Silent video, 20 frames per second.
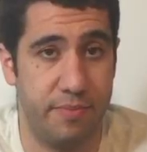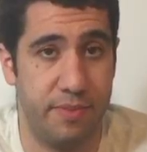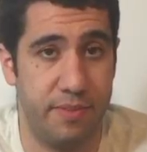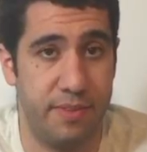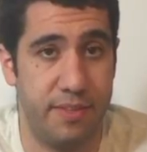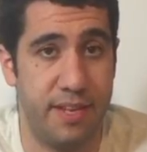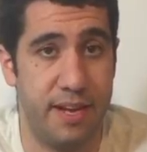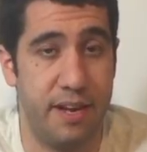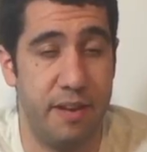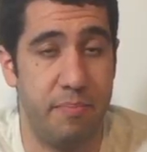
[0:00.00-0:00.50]

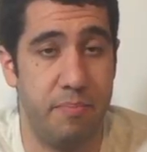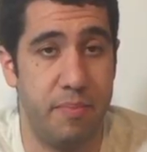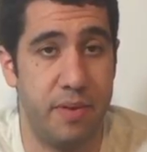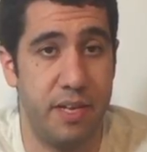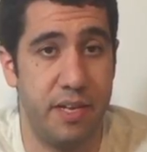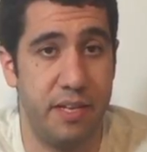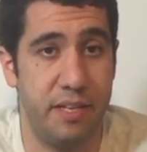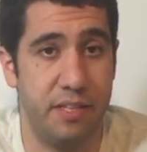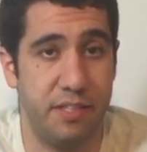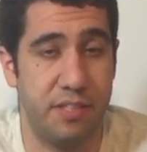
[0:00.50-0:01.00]
That
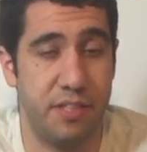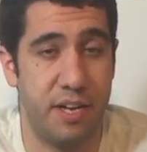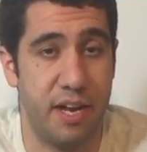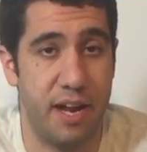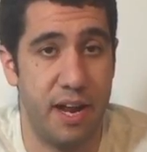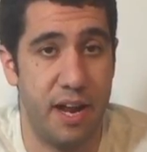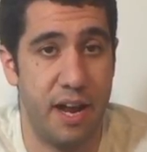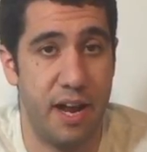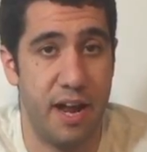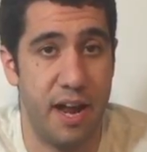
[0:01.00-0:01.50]
means
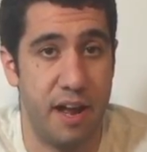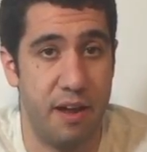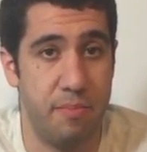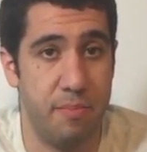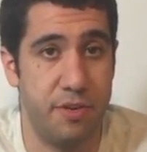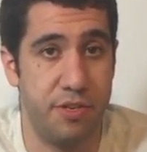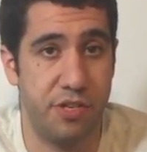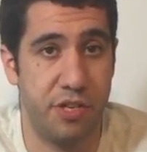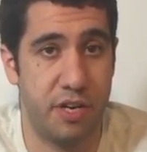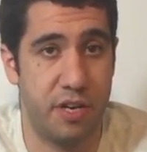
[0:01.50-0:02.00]
how
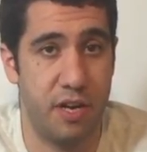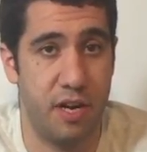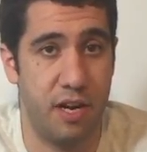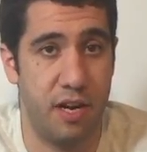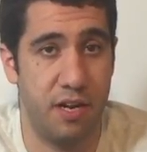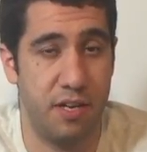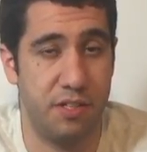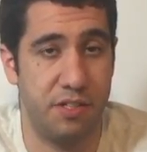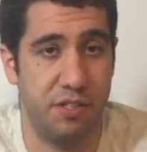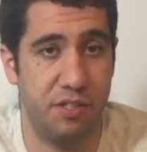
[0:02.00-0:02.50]
much it
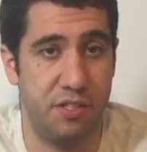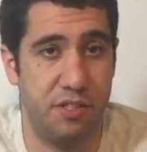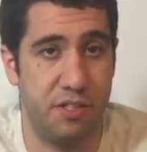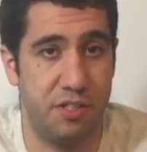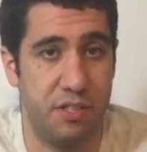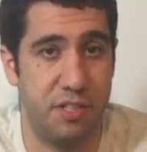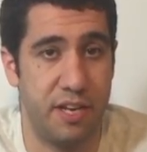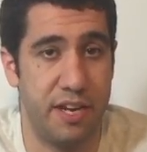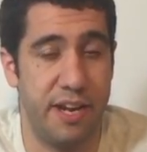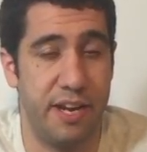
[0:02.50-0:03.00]
costs
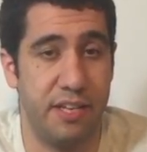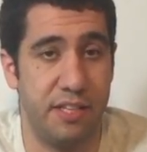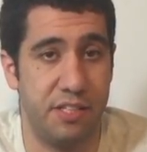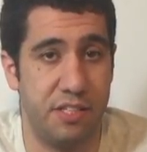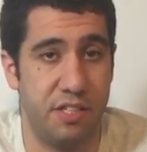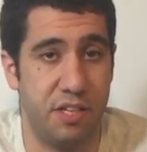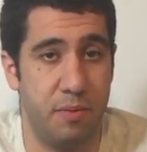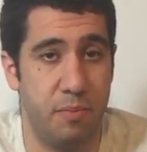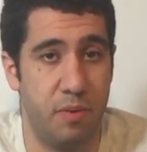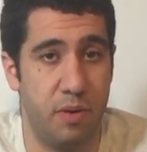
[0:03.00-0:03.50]
to get
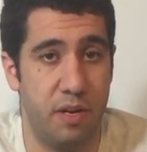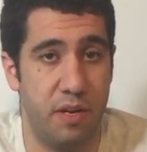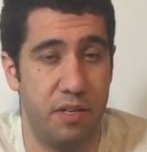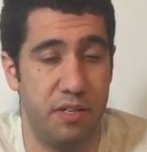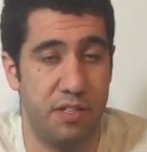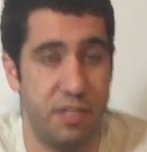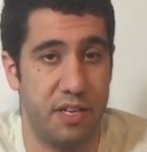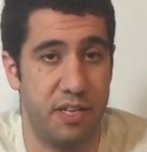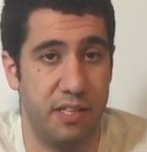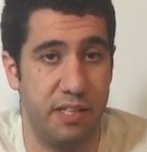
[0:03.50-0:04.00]
someone
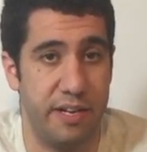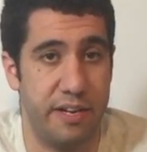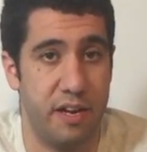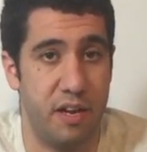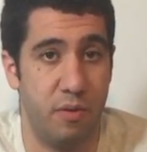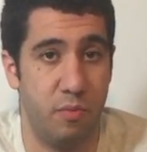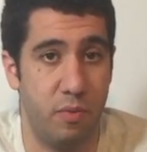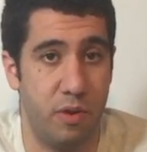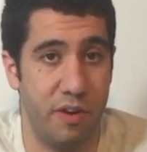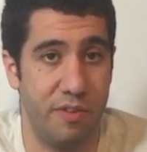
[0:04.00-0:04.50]
to click
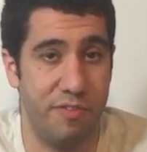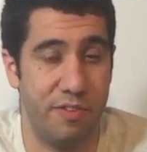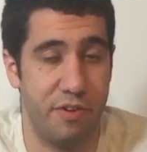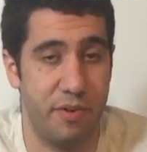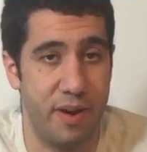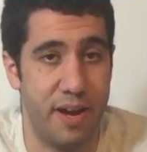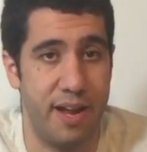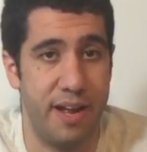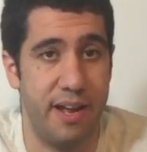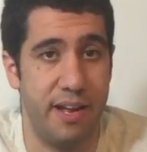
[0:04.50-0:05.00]
on one of your
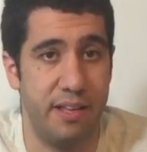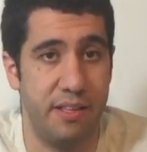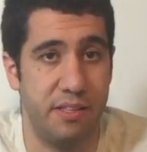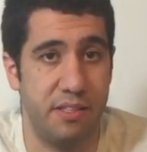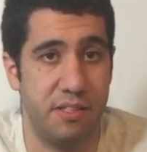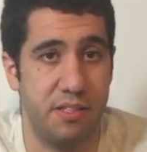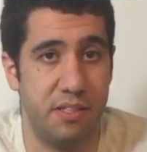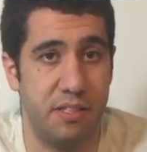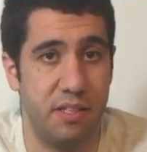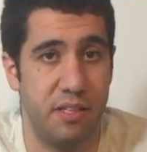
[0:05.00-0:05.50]
ads.